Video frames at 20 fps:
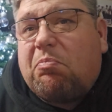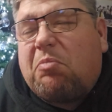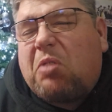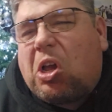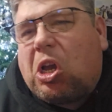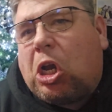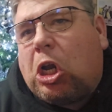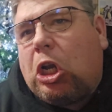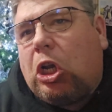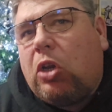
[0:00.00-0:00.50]
A
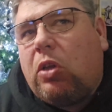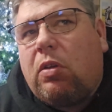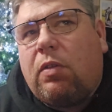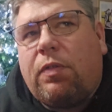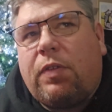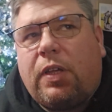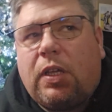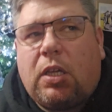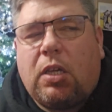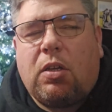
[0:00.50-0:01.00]
clue
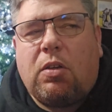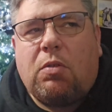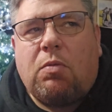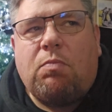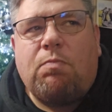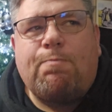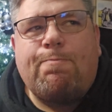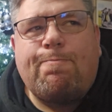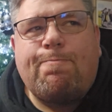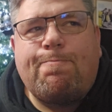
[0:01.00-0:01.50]
for you?
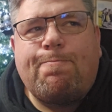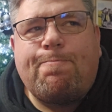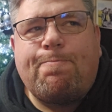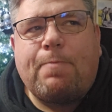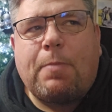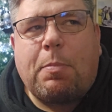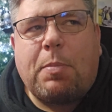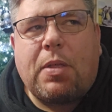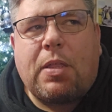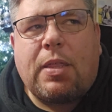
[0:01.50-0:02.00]

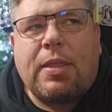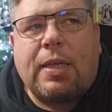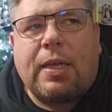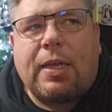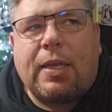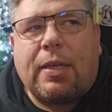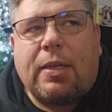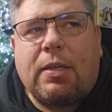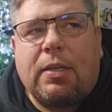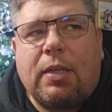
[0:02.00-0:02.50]
Let me think.